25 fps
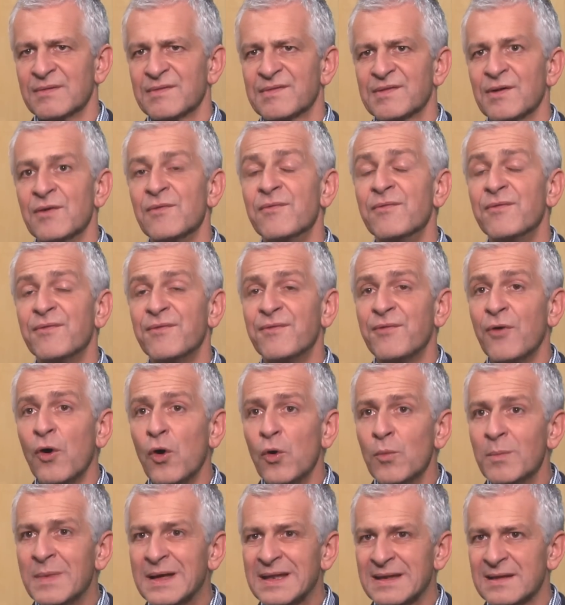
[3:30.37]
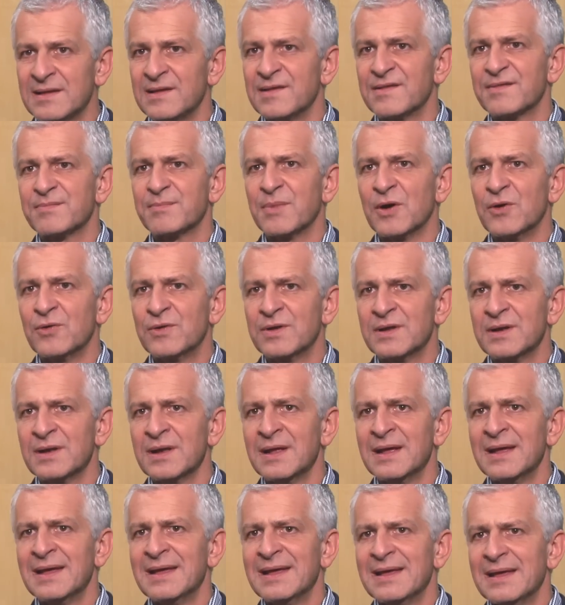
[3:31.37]
So formally
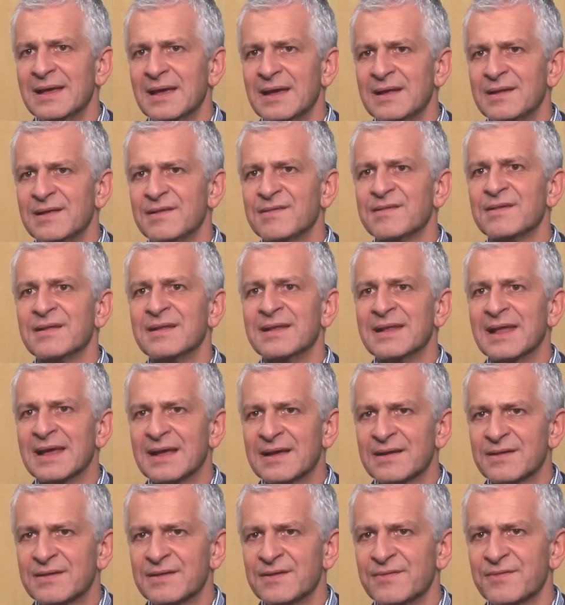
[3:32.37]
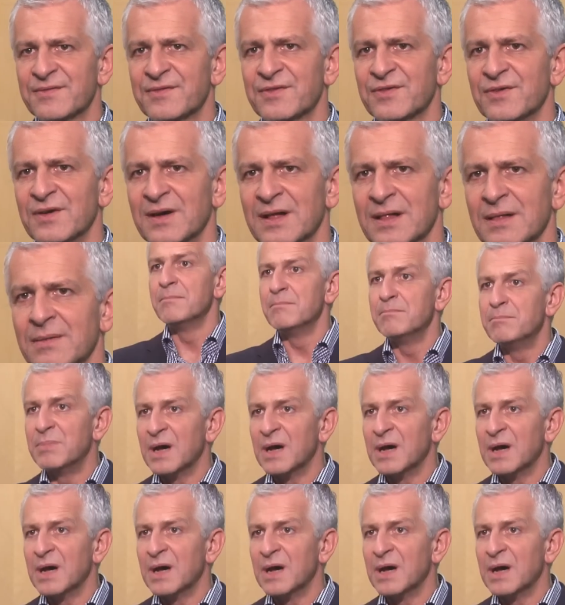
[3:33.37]
spoken, it is a negative trial.